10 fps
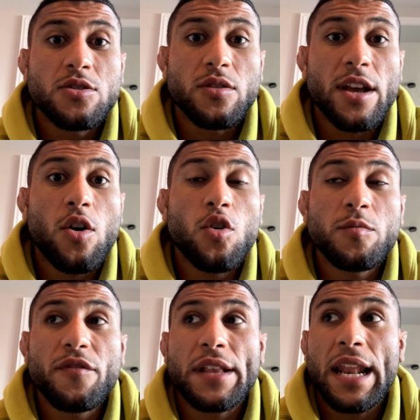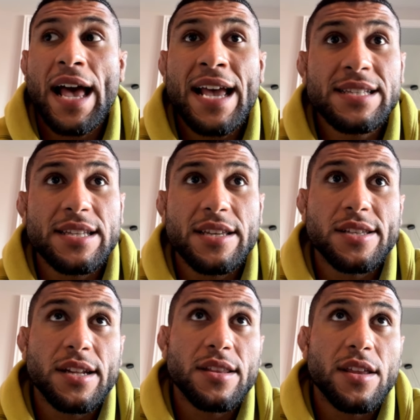So they called me for the last
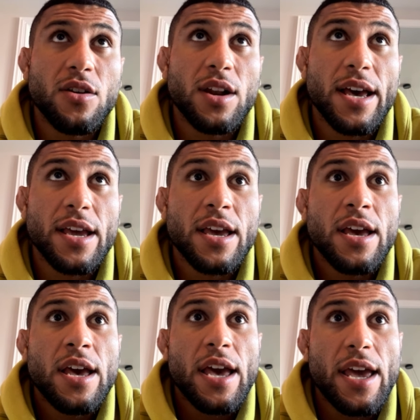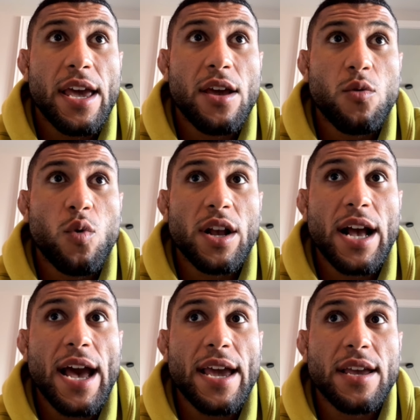season and they were like, hey, one
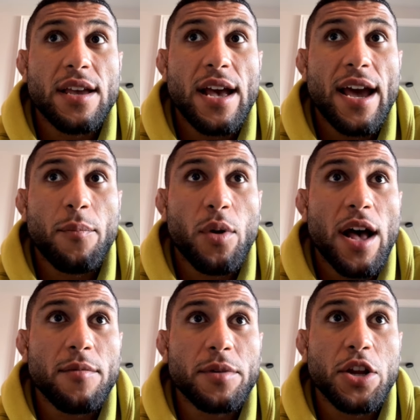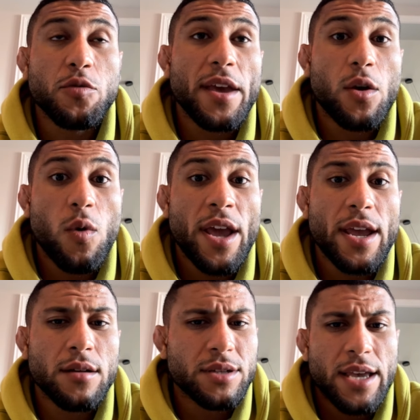guy had a problem. Can you make
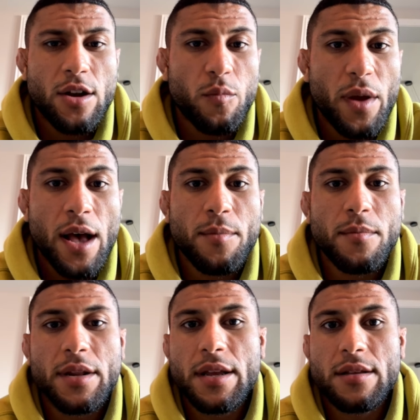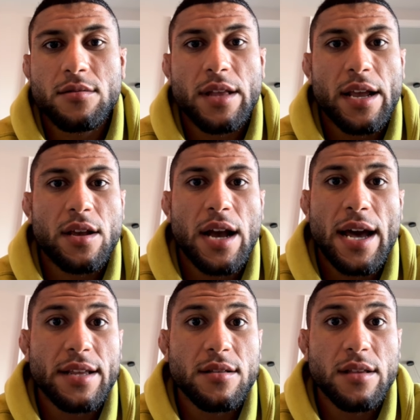weight? I was like, yeah, no problem. And then like,
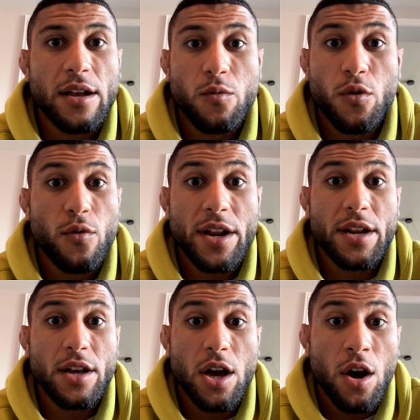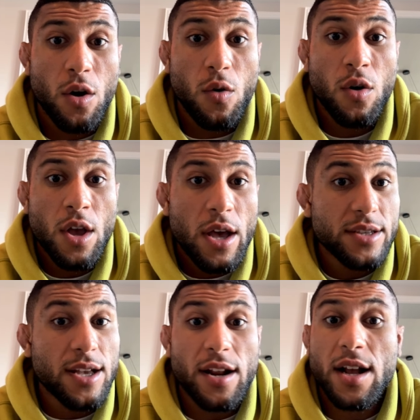got it. Like we were ready to go.
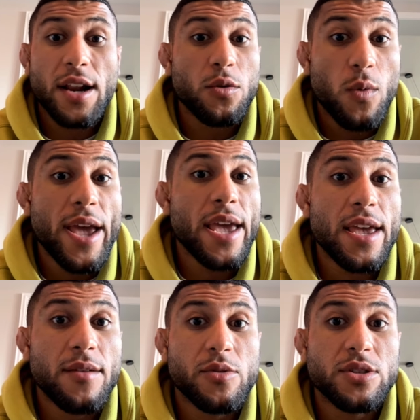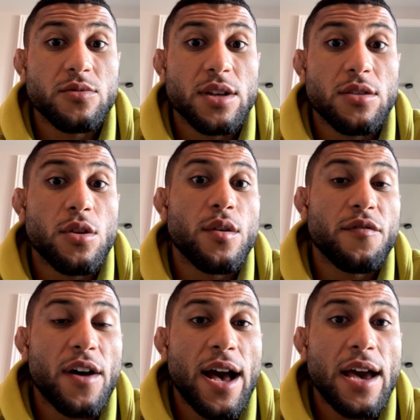I started cutting weight because he was at
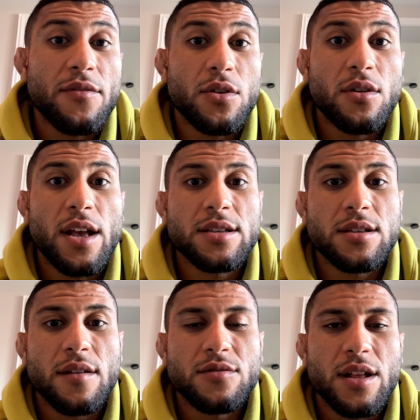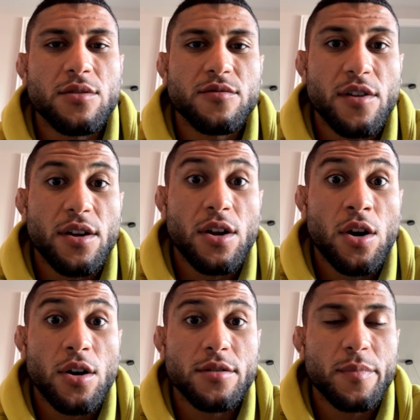thirty-five and all that stuff. So that was very
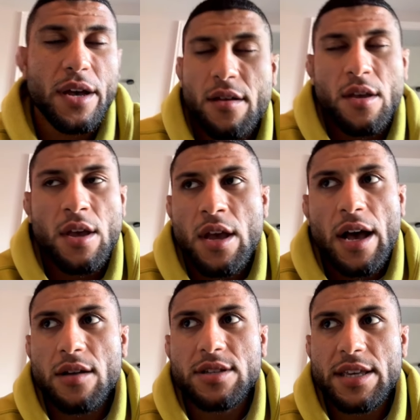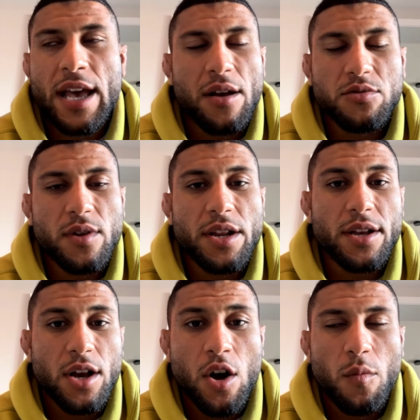hard, but I was like, yeah, I was ready
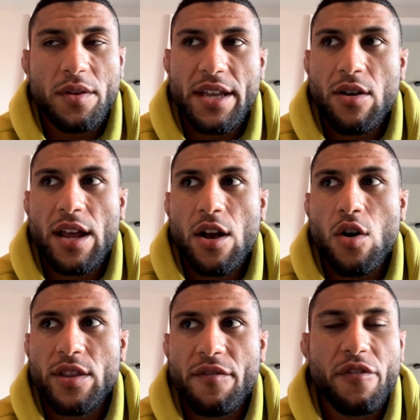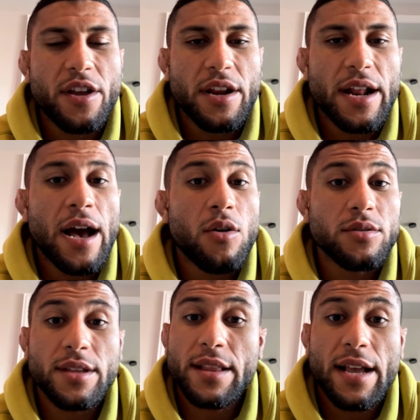to go. But they were like, oh, they figured it out.
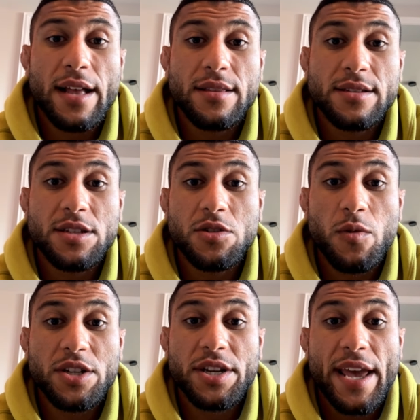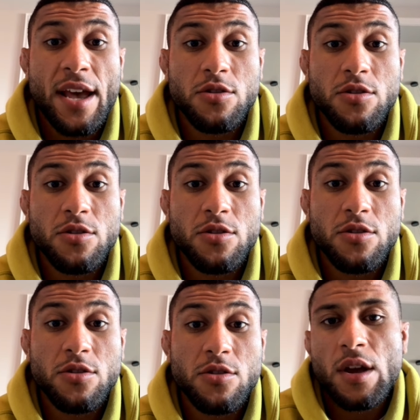And then they got the situation
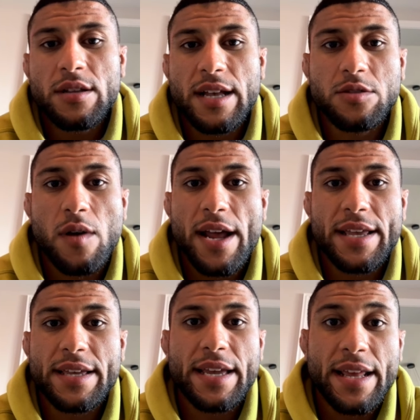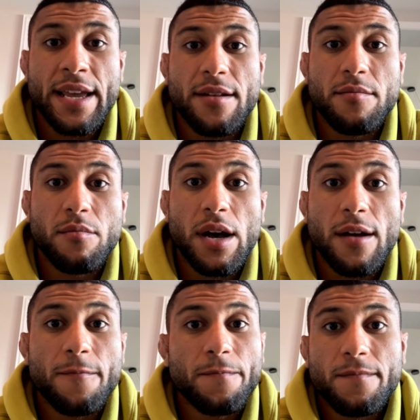handled. So that's why I didn't get
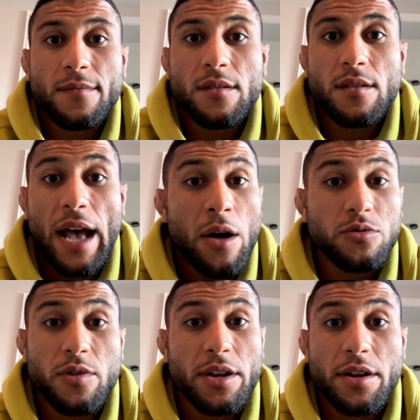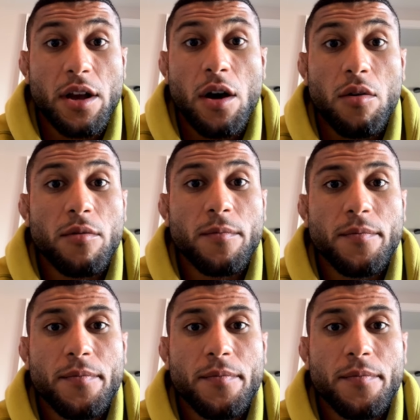in, but I was ready to go.